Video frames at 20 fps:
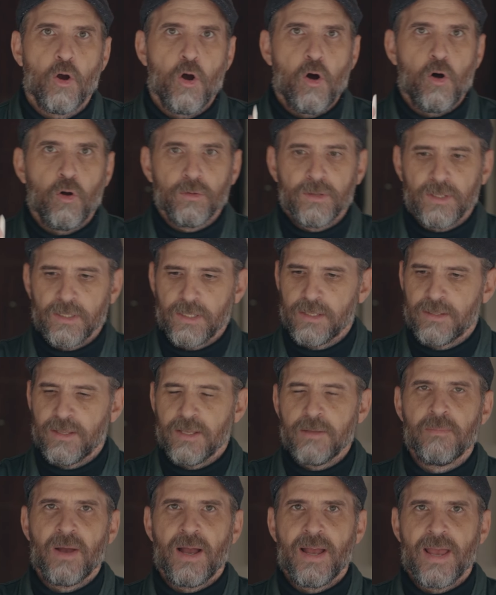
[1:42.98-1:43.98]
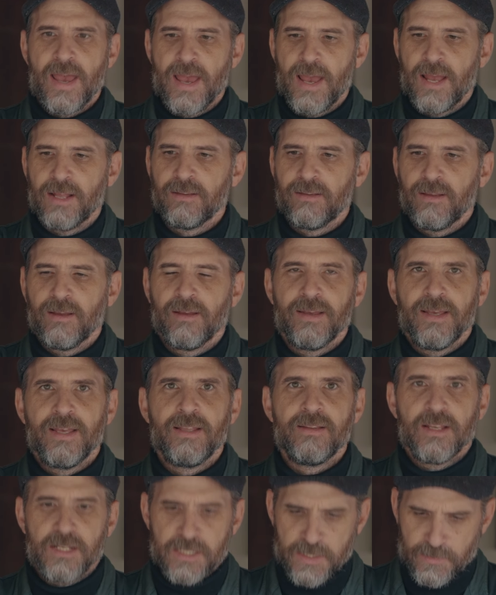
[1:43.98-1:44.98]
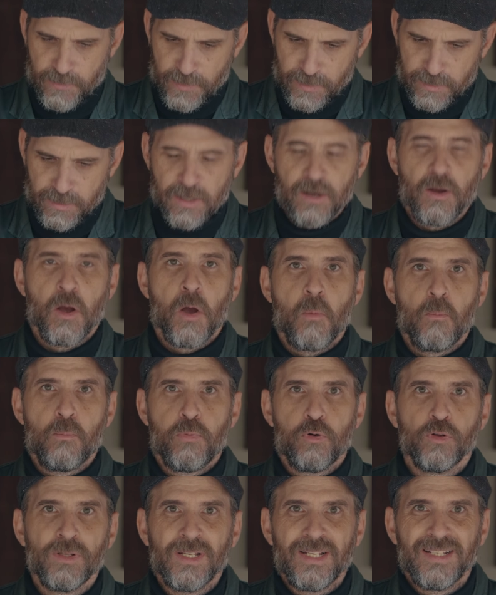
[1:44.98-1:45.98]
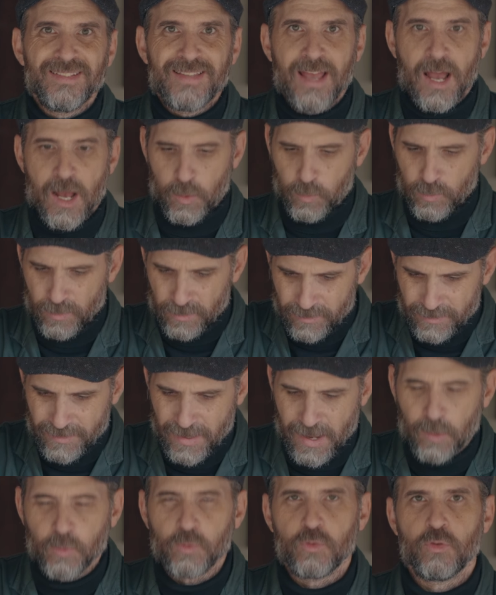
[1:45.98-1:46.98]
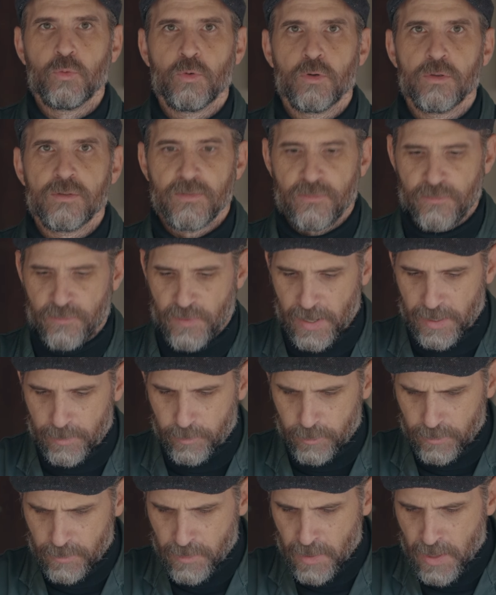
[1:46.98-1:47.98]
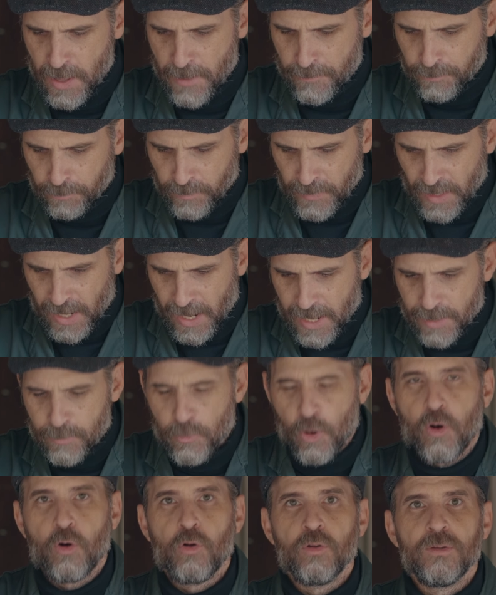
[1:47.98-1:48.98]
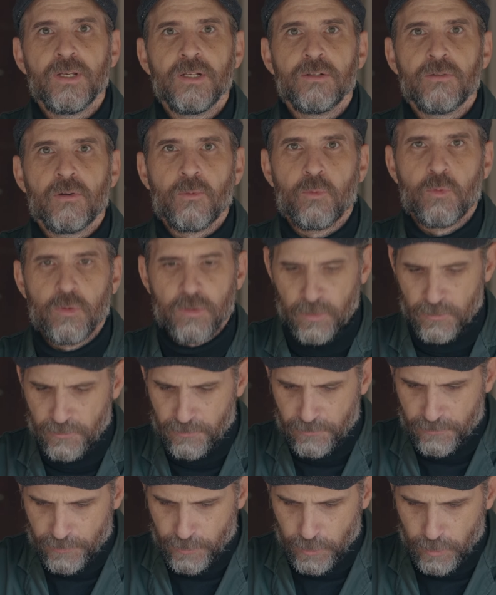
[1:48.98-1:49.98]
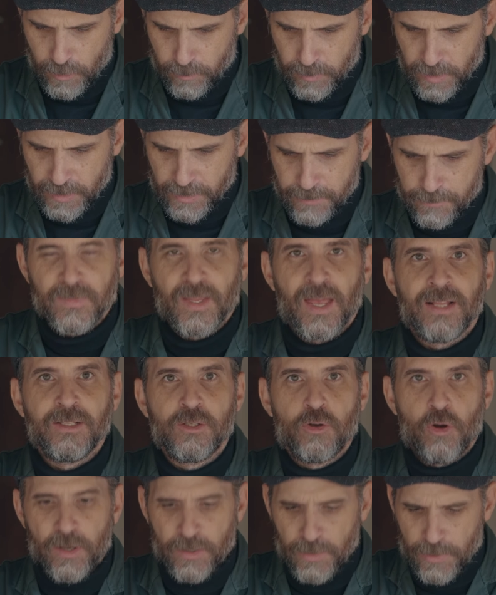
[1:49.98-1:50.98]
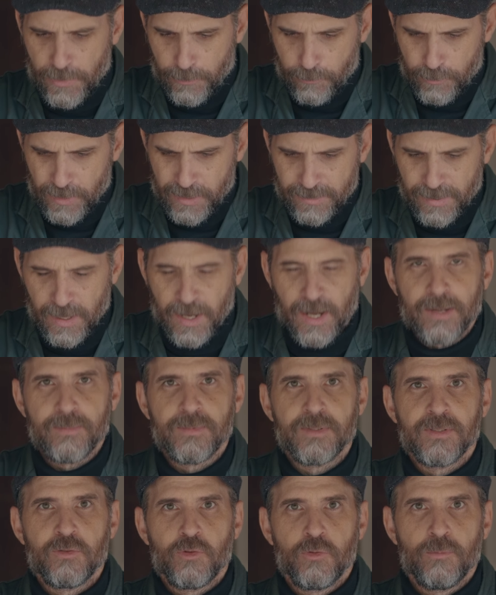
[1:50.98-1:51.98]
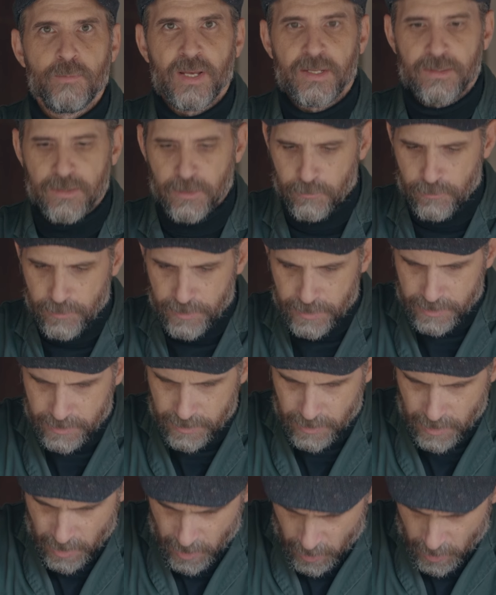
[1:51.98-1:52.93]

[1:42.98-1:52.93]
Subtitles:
holding it in my hand, index finger, pulling down towards the fiber. I'm holding the ruler firmly and going 3 times to make the crease.